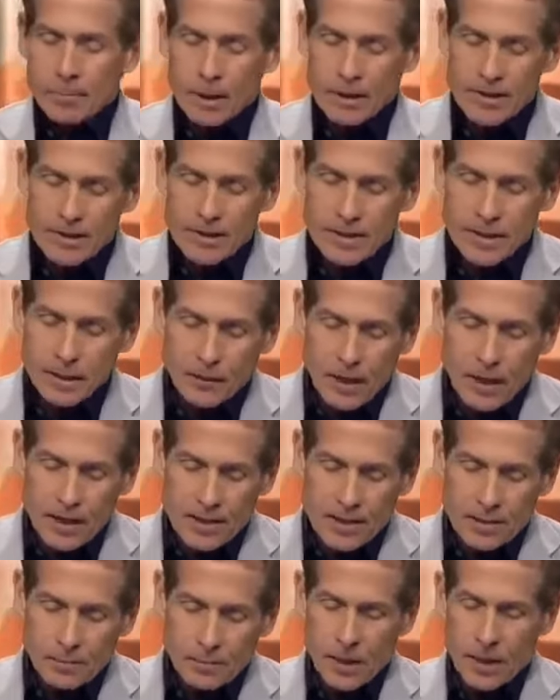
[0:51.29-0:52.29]
But Stephen
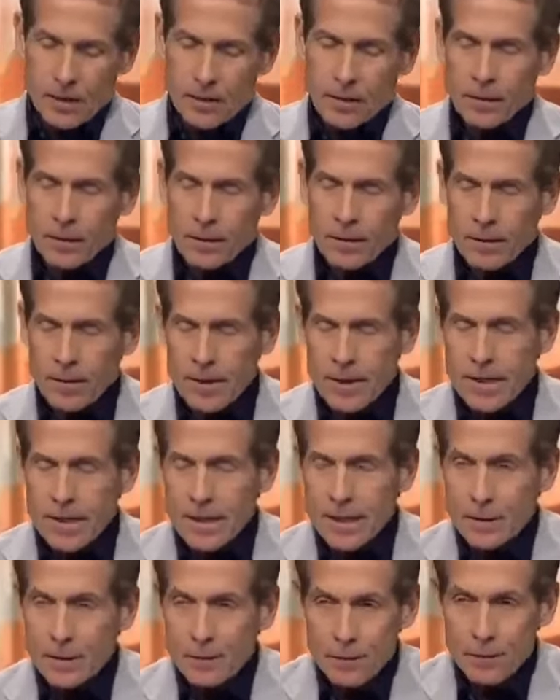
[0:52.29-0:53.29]
A. Smith,
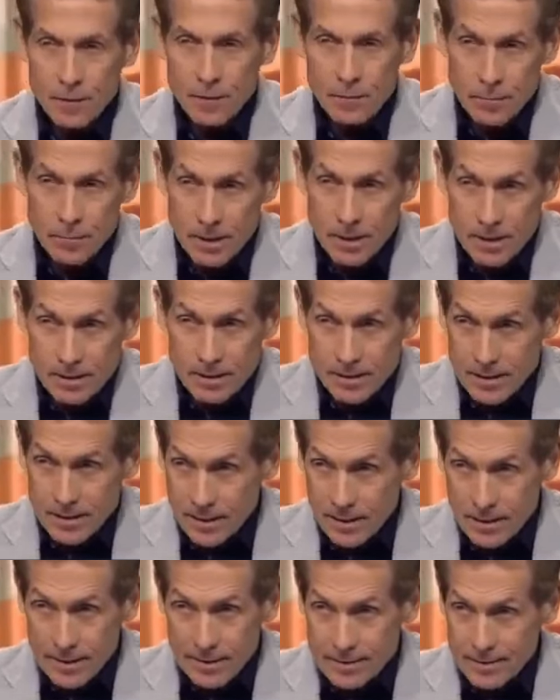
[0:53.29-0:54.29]
if the best
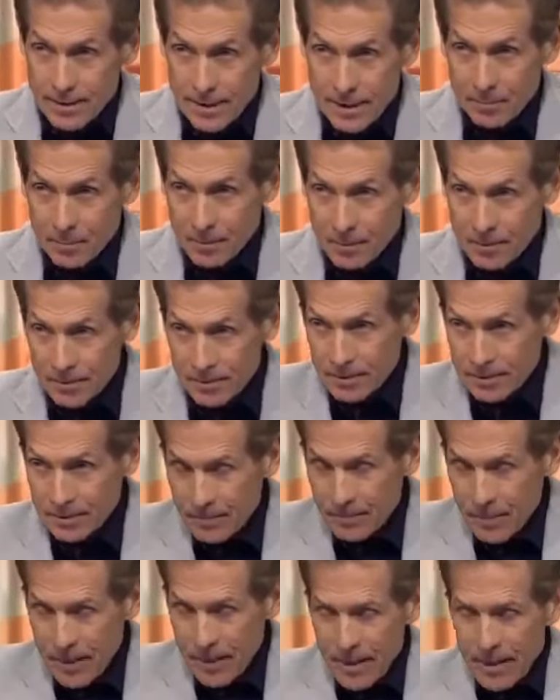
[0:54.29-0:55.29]
case
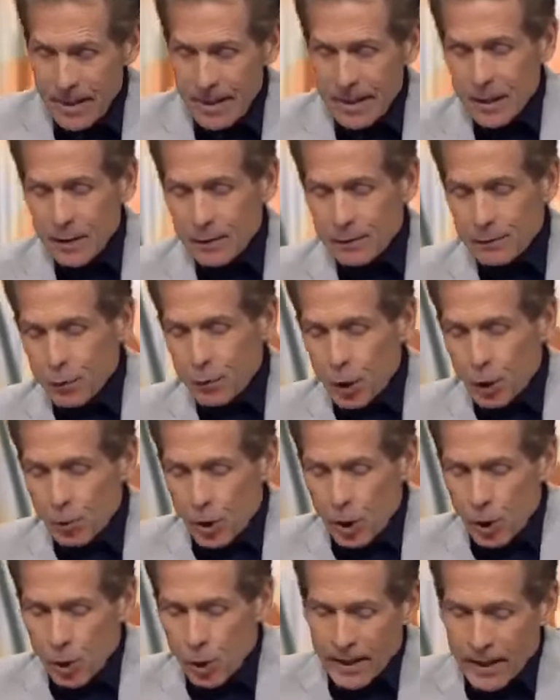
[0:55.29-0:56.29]
happens. If
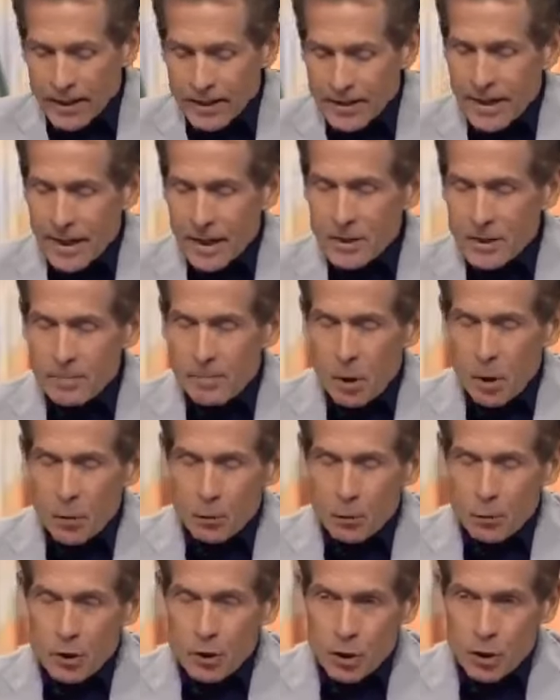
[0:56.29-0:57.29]
Romo and Dez
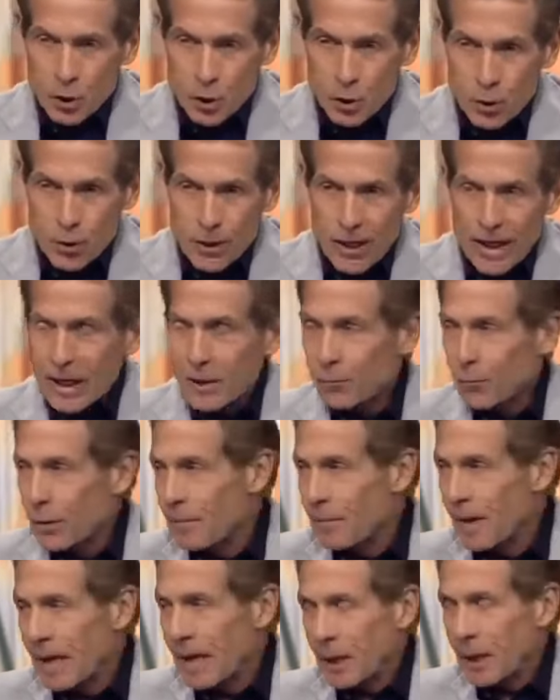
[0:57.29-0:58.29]
both return and
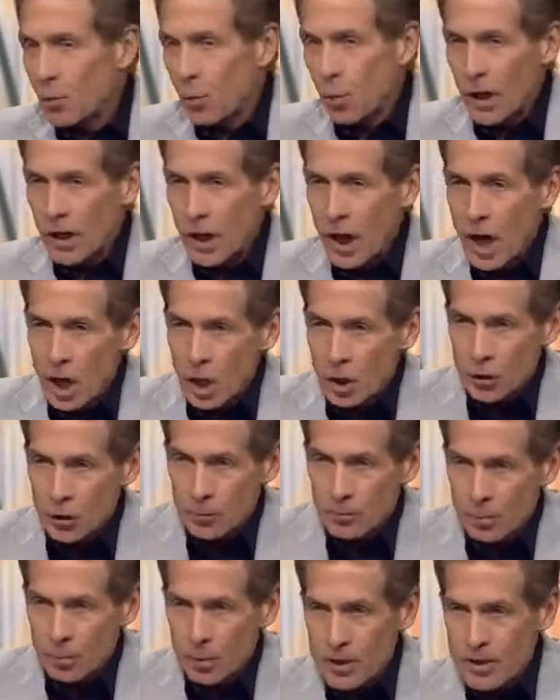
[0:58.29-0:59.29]
remain
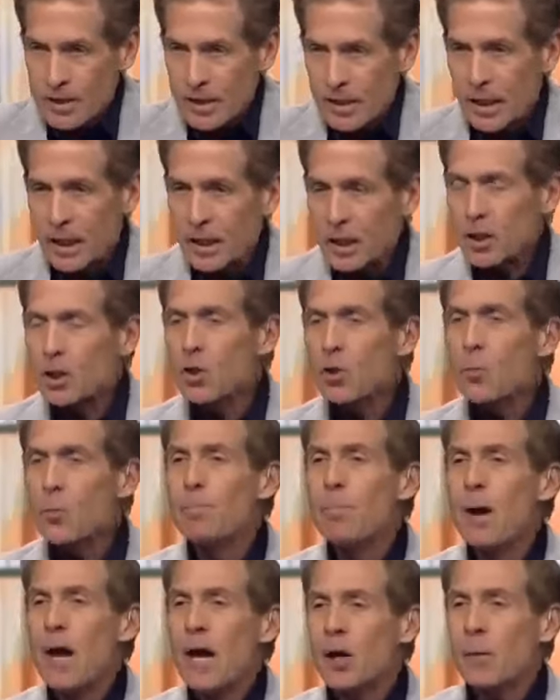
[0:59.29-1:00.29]
100%,
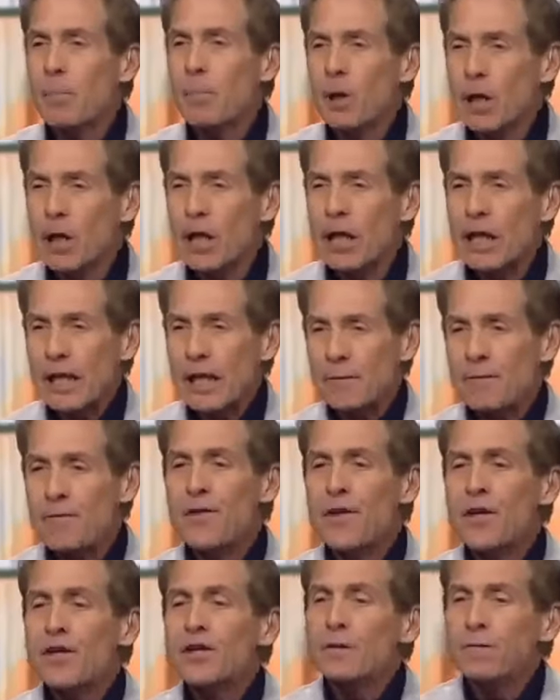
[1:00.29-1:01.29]
you better
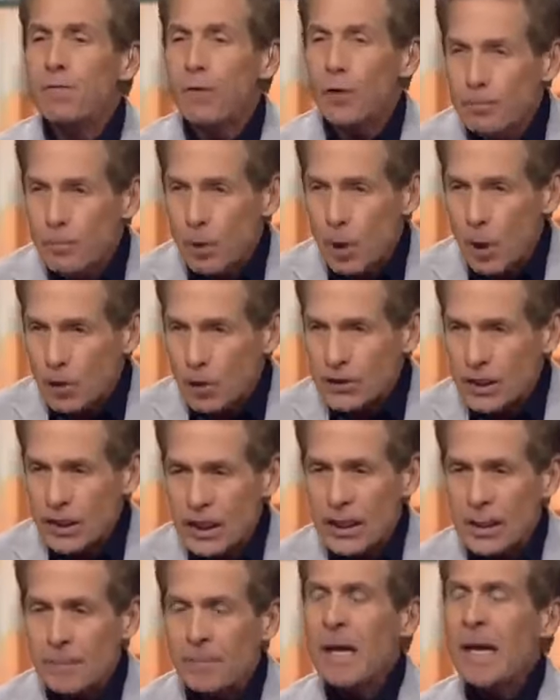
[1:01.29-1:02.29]
believe this football
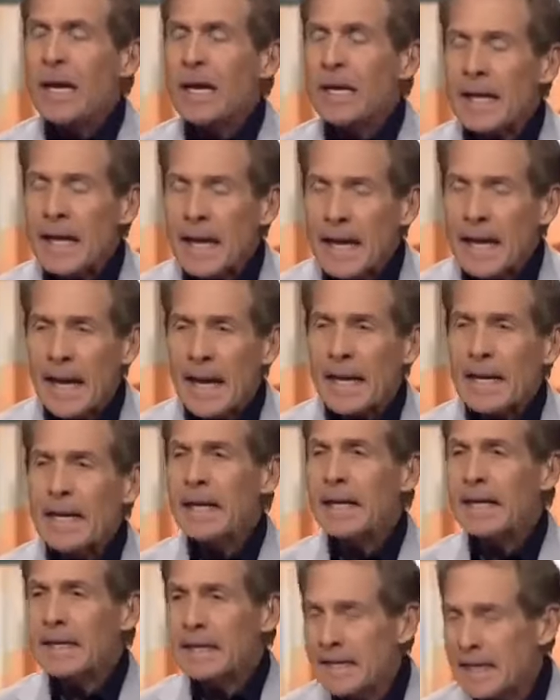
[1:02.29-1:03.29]
team
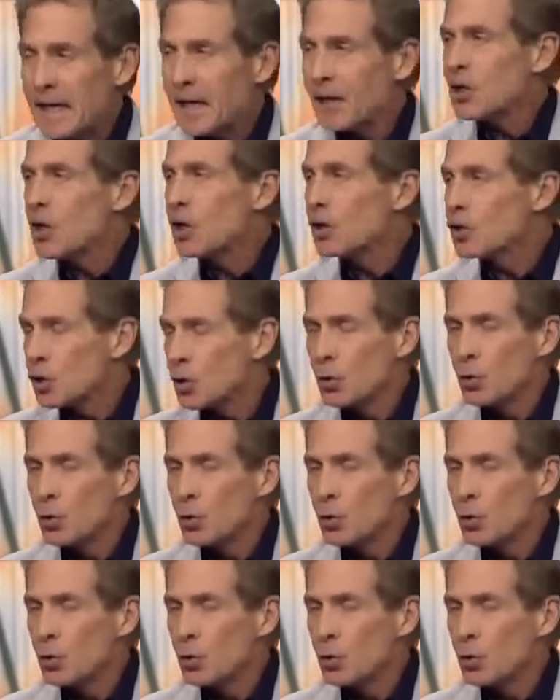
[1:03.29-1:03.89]
can get